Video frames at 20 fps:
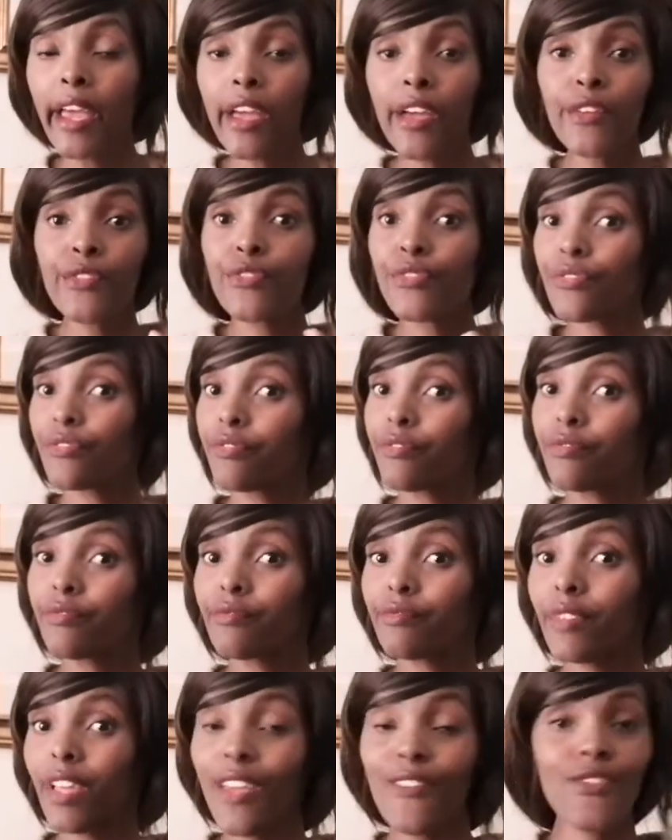
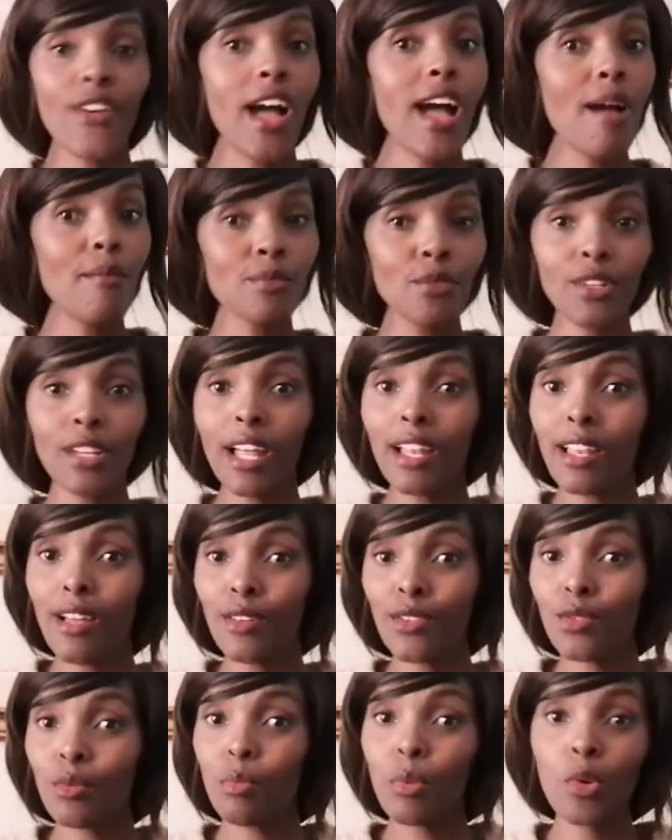If I'm not
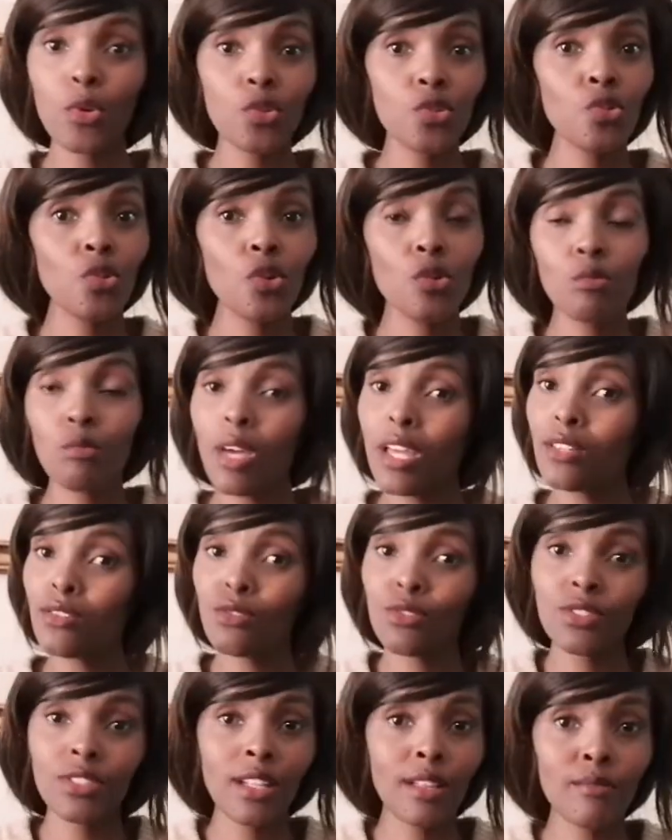allowed to post you on my
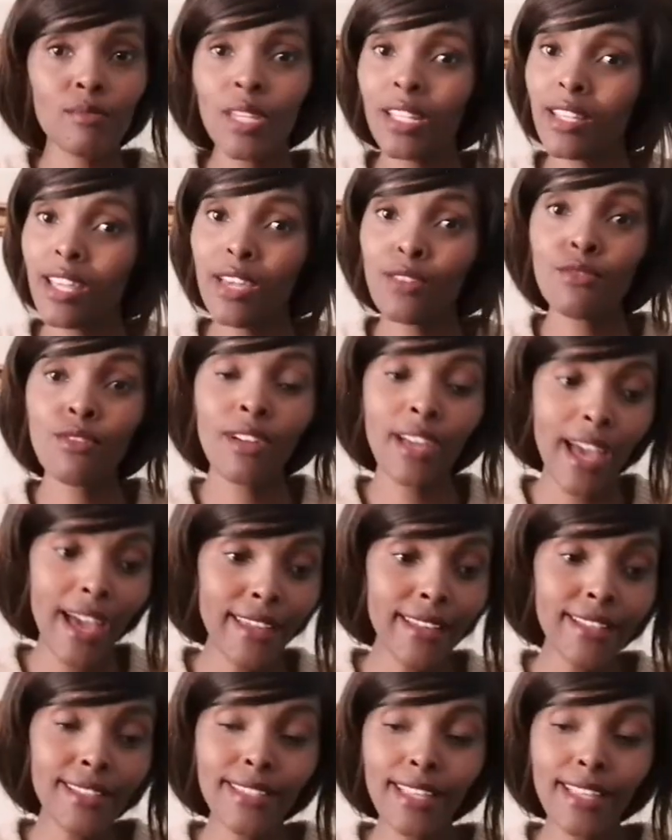social media, you gotta